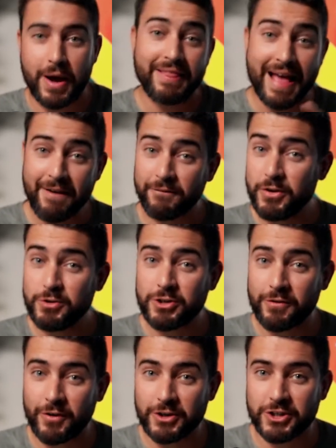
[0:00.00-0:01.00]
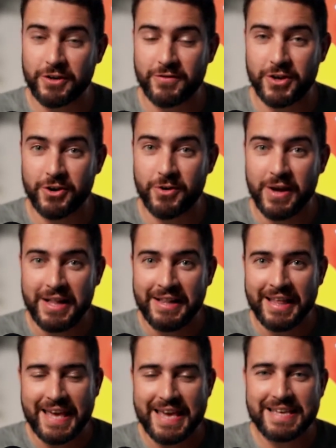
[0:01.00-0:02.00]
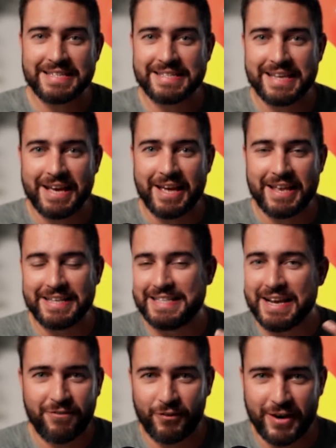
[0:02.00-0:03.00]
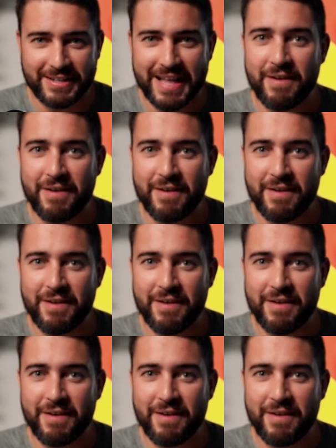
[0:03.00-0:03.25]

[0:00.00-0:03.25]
And that future version of you is different.